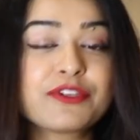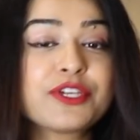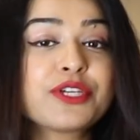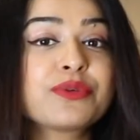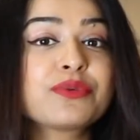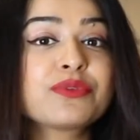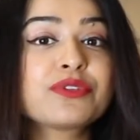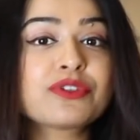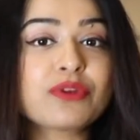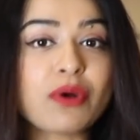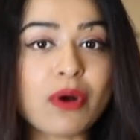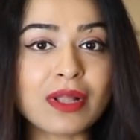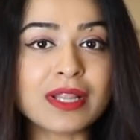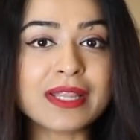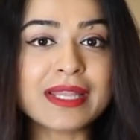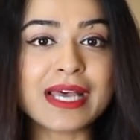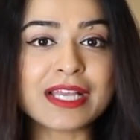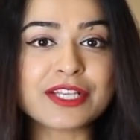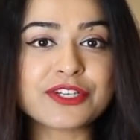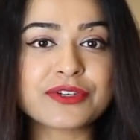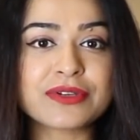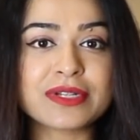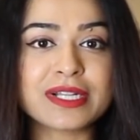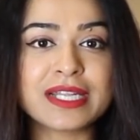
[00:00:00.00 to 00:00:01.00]
we used all
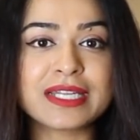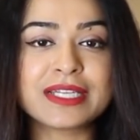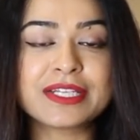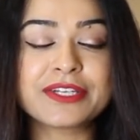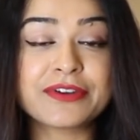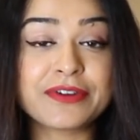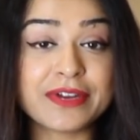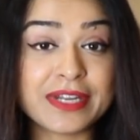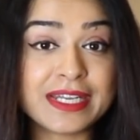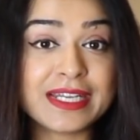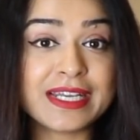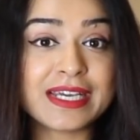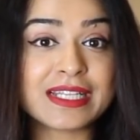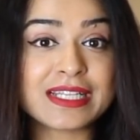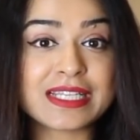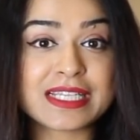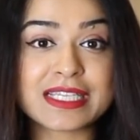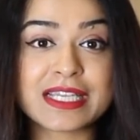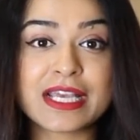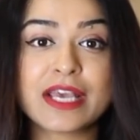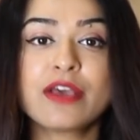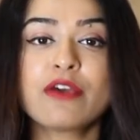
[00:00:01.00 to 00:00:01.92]
natural ingredients